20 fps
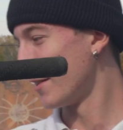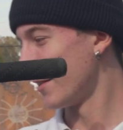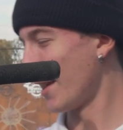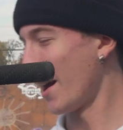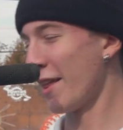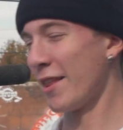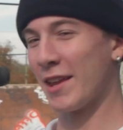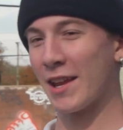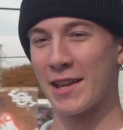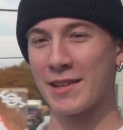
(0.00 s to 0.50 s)

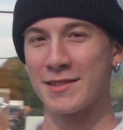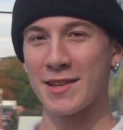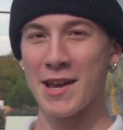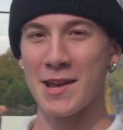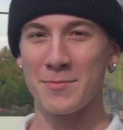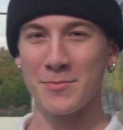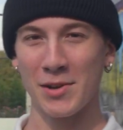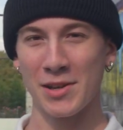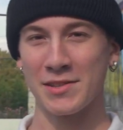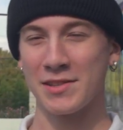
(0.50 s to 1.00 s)
Now that I
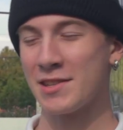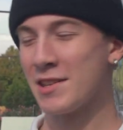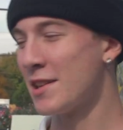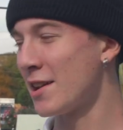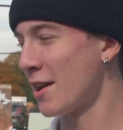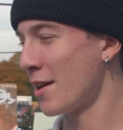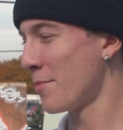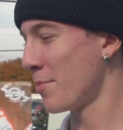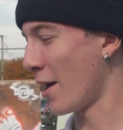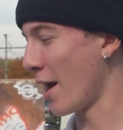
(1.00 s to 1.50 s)
tightened my
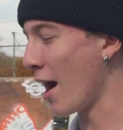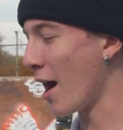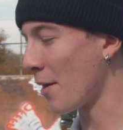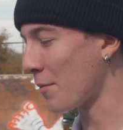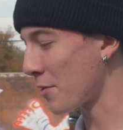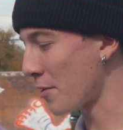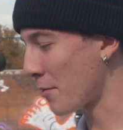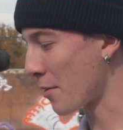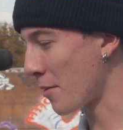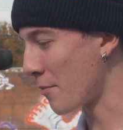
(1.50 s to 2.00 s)
seat up, I
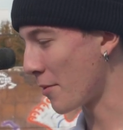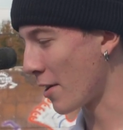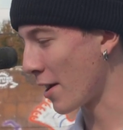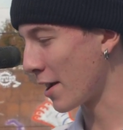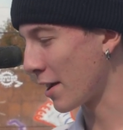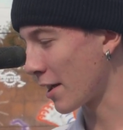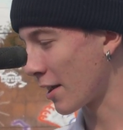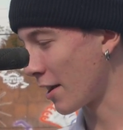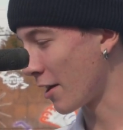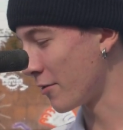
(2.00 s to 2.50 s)
hopped on my
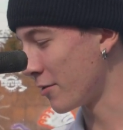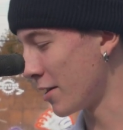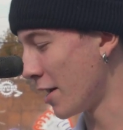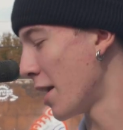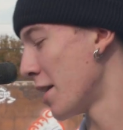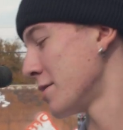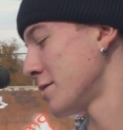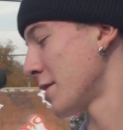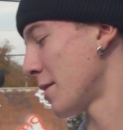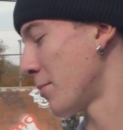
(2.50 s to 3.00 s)
bike and I
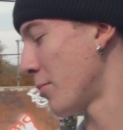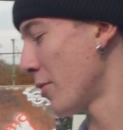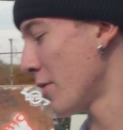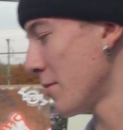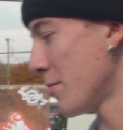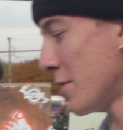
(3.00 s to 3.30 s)
realized that pretty